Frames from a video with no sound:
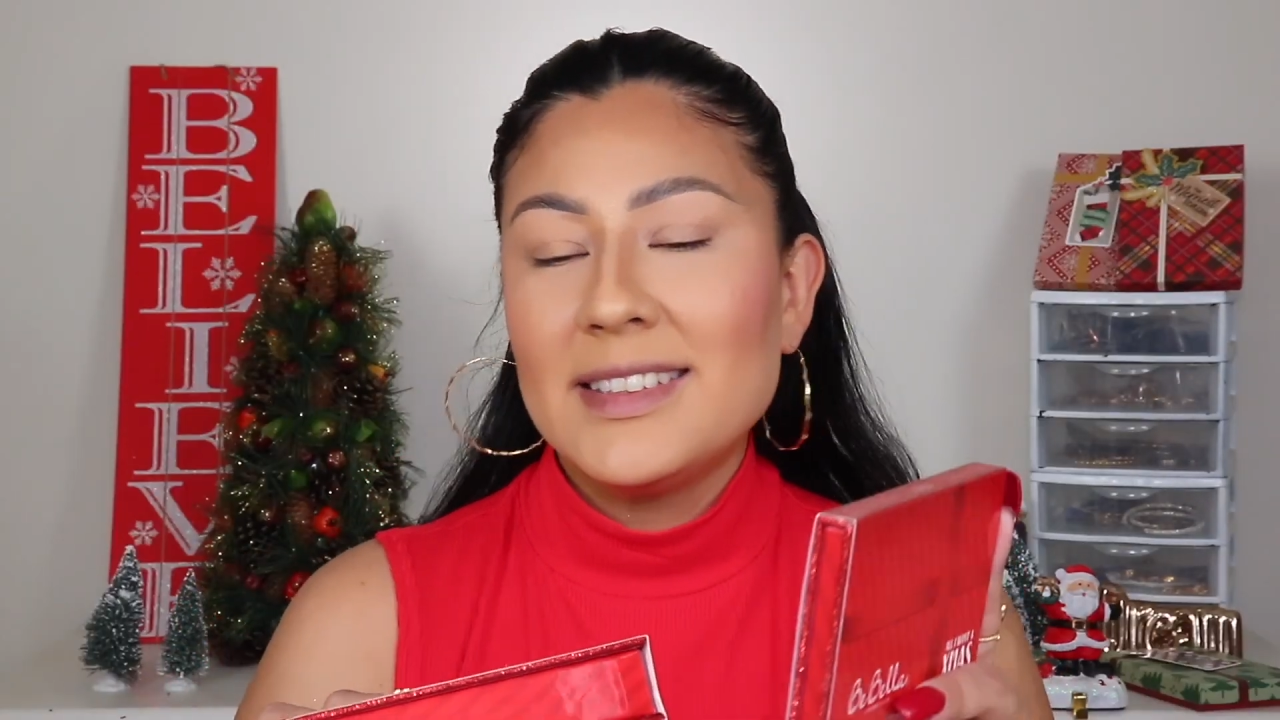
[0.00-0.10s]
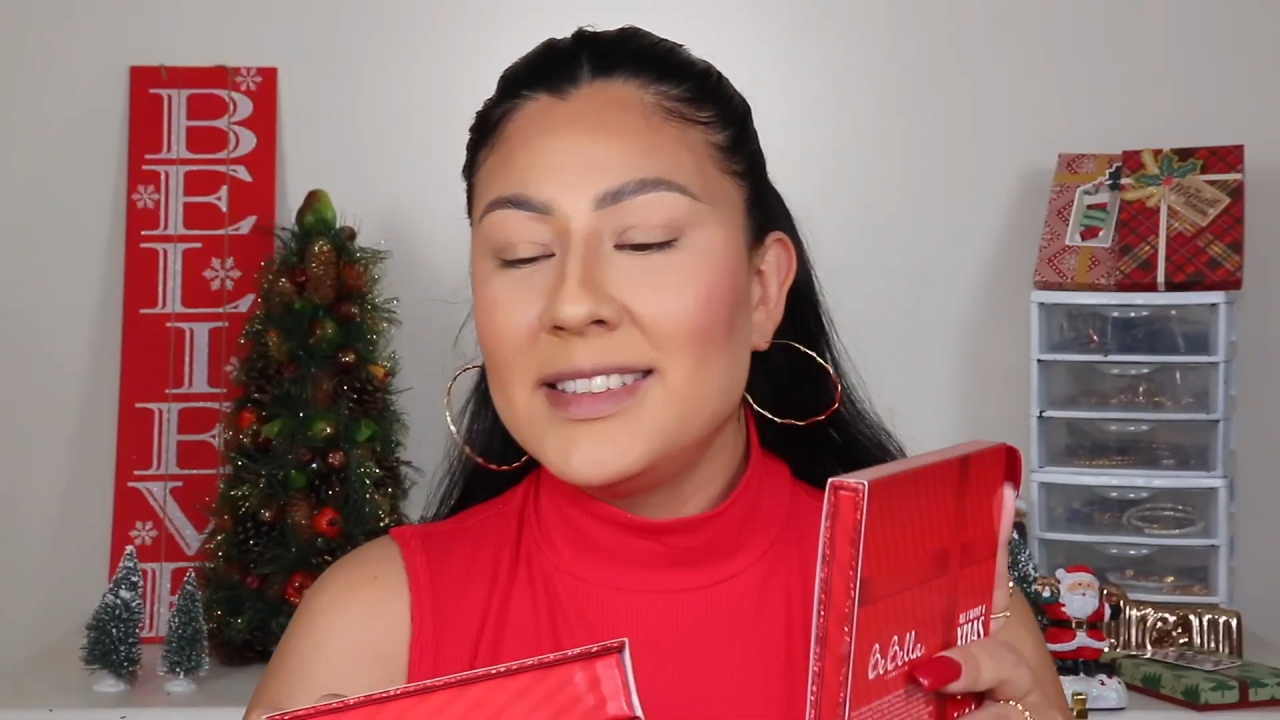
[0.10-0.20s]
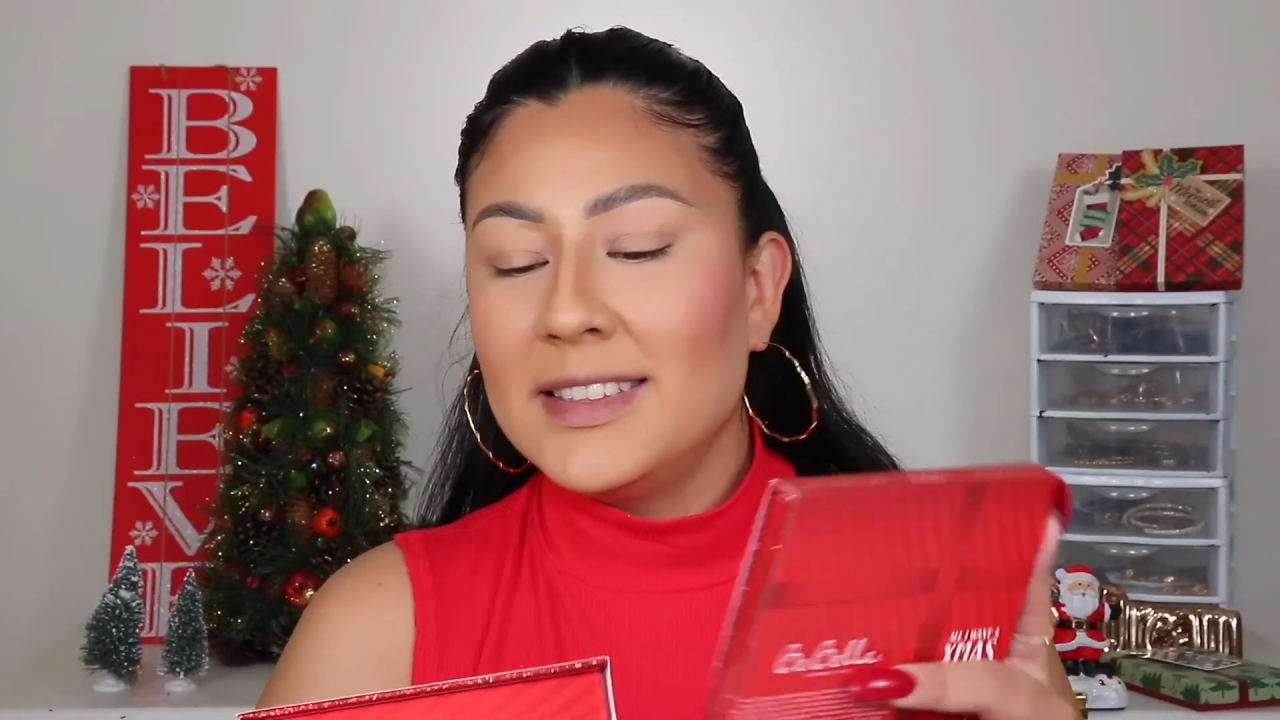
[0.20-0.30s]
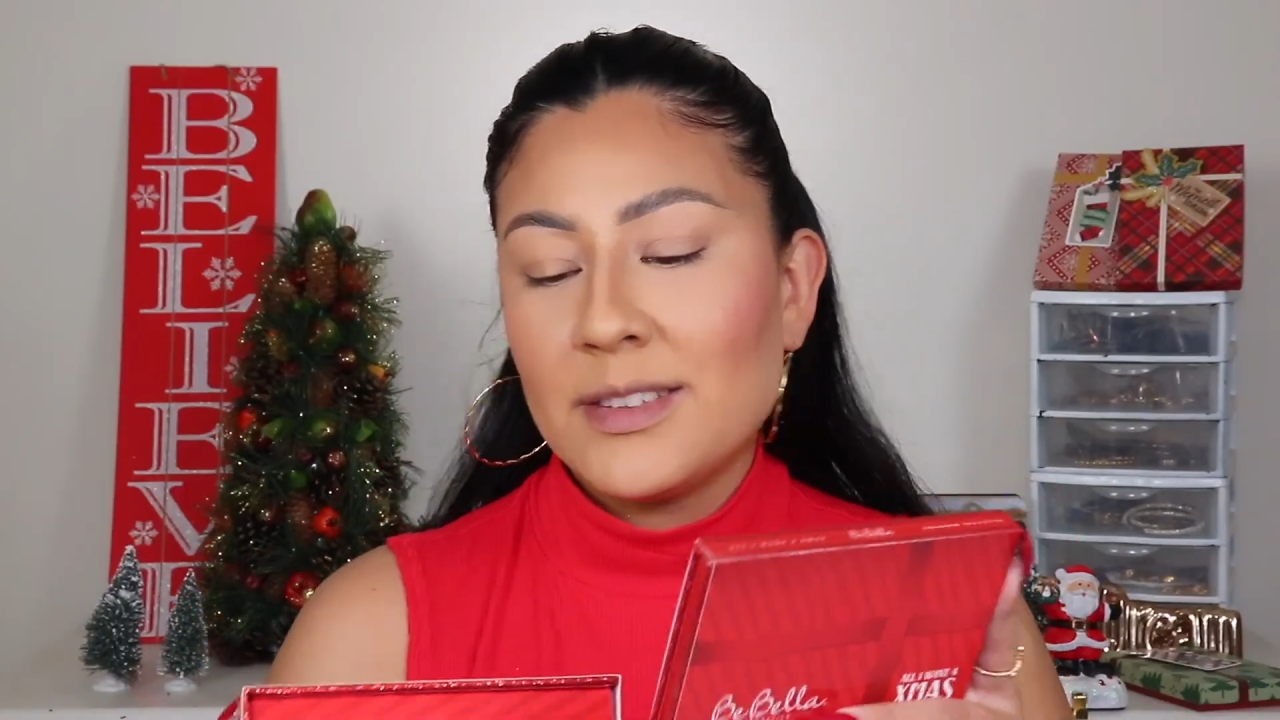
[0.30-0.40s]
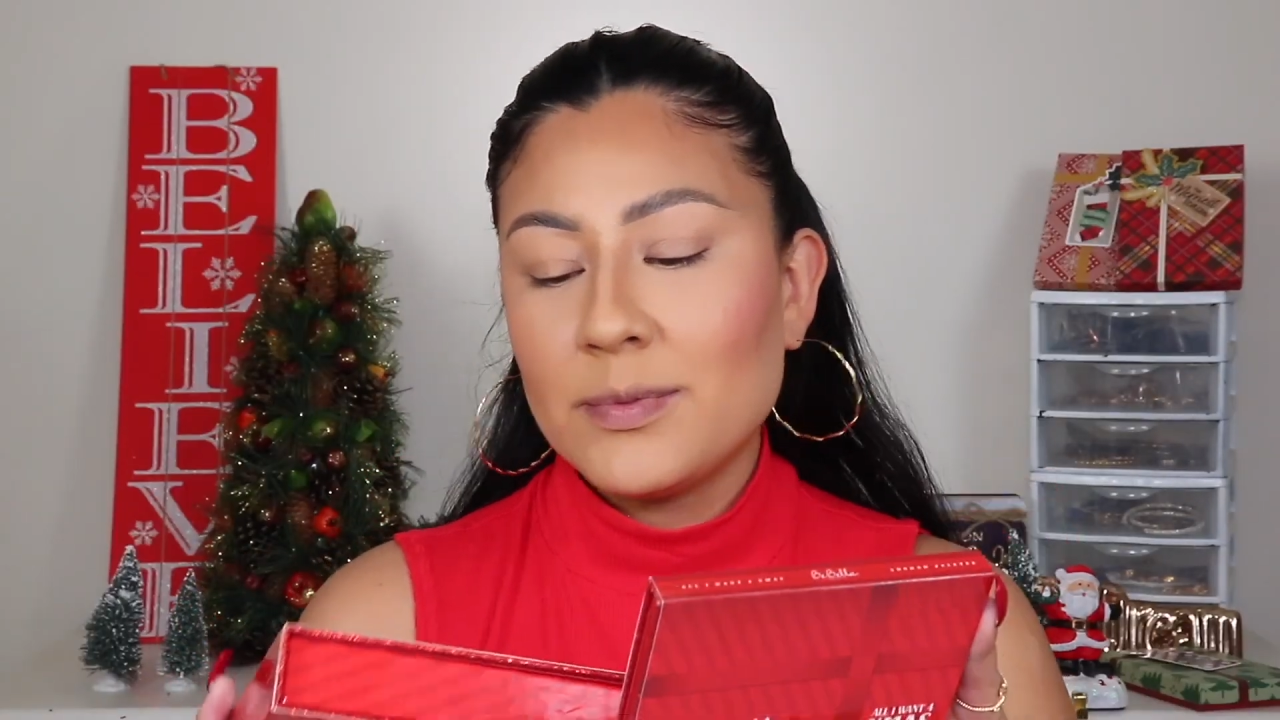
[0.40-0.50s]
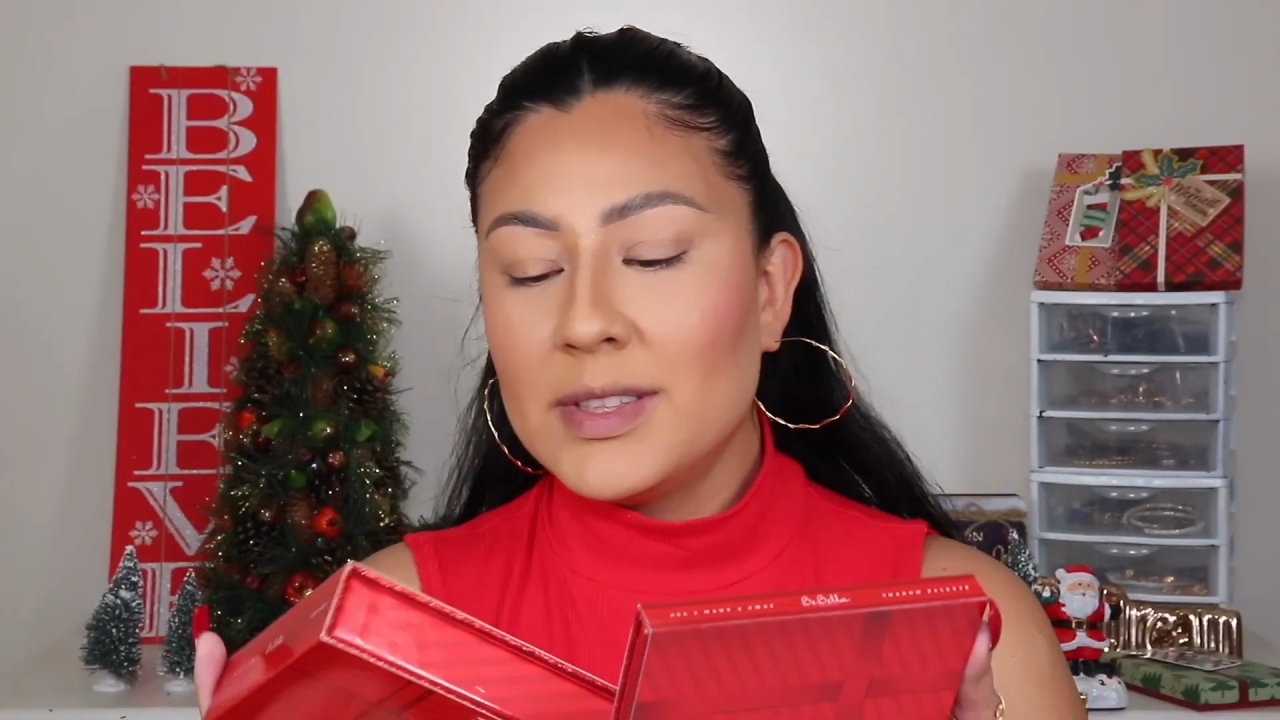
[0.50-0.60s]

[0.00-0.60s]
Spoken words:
is just